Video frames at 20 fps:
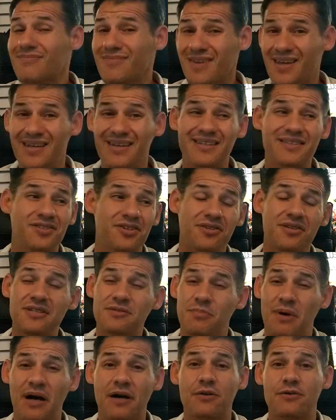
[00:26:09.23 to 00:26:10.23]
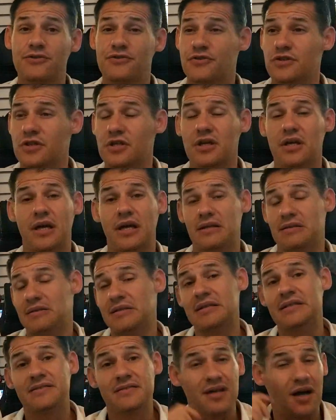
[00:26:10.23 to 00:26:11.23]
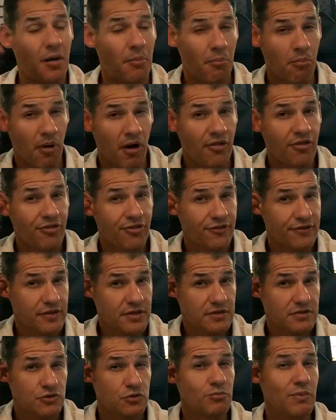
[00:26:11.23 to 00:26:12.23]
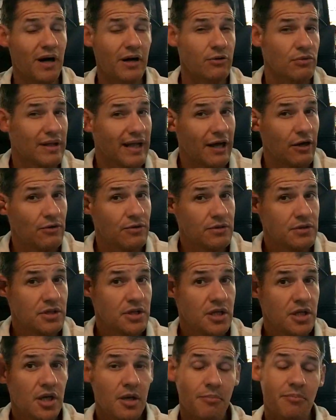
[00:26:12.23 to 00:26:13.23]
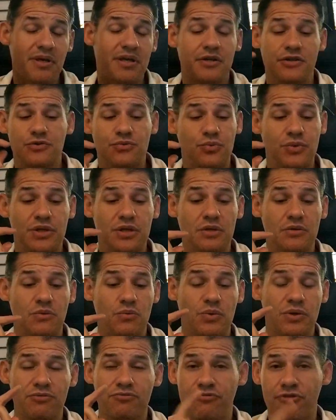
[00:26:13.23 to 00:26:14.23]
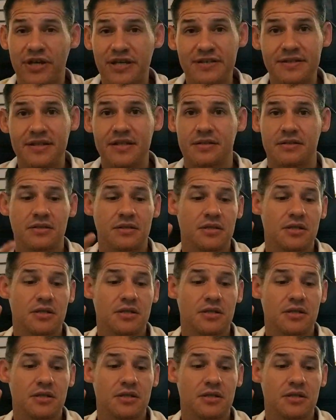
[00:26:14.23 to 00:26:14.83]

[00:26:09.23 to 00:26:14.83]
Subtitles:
And each of these models took at least a month to model out, because we rigged it.